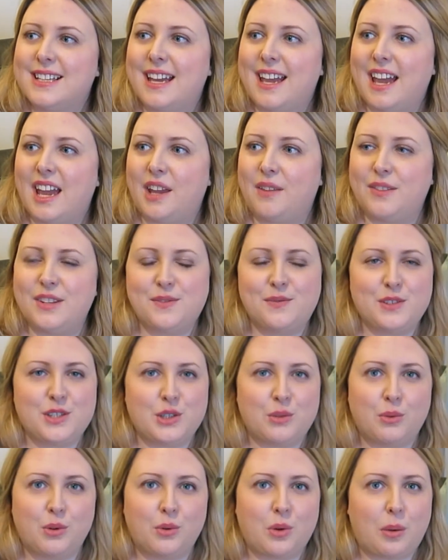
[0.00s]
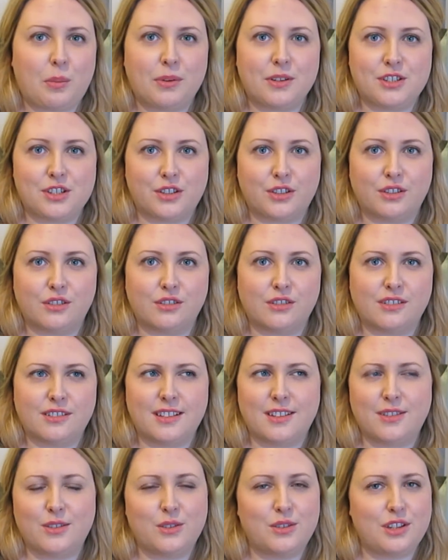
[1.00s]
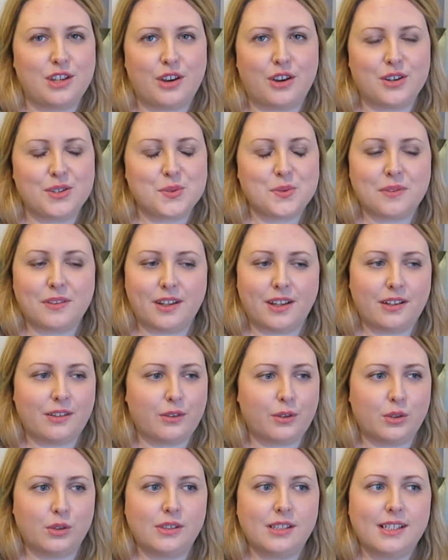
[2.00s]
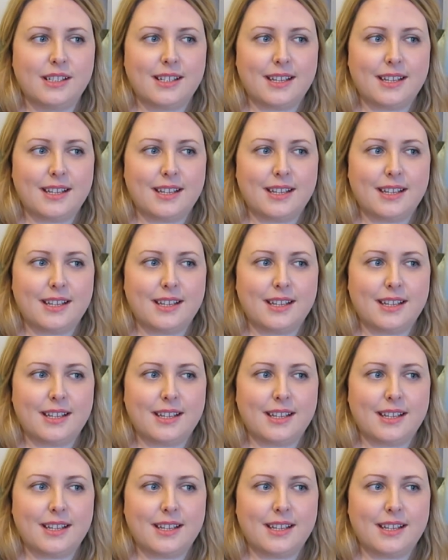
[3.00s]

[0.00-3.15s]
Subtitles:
and this video won't go up until in the new year, I don't think though.